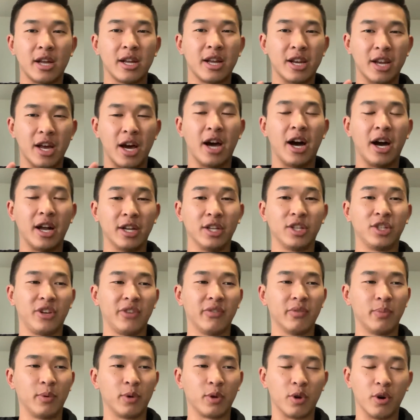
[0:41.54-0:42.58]
an
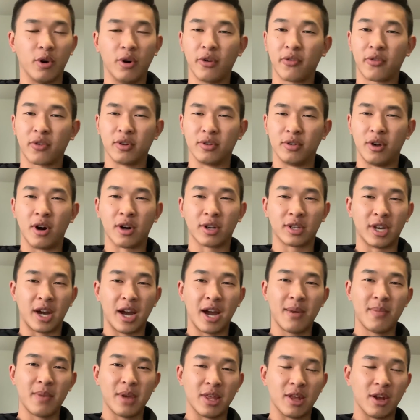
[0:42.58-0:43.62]
unachievable goal for a long
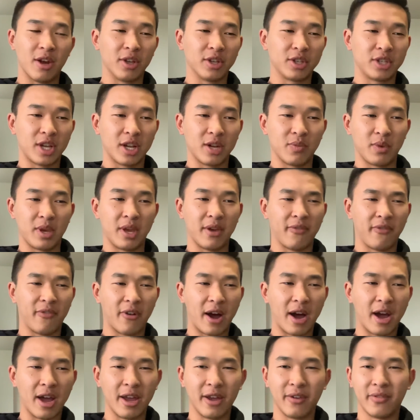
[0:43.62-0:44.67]
time. And then all of a sudden we hit
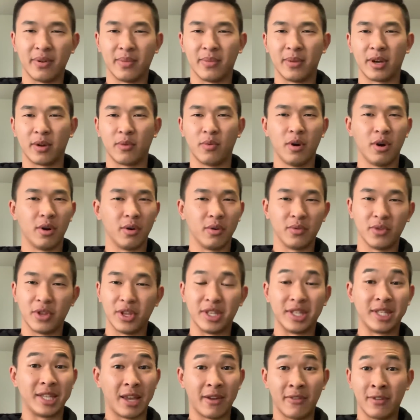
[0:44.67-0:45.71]
5 and I'm like, whoa, and
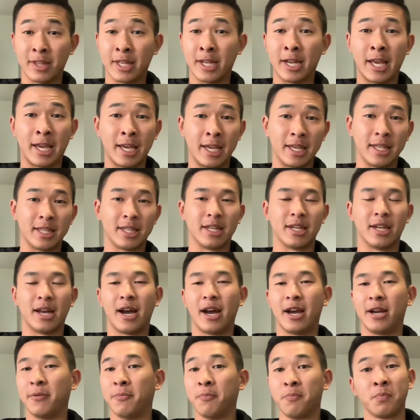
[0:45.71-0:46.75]
then 7, then 8, then
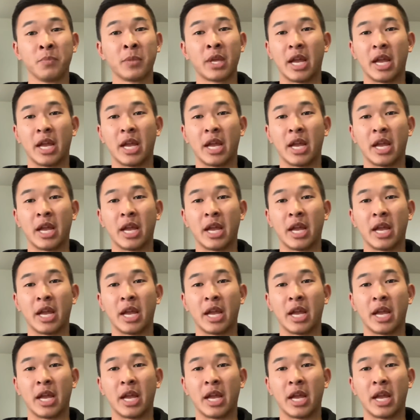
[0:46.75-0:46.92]
9.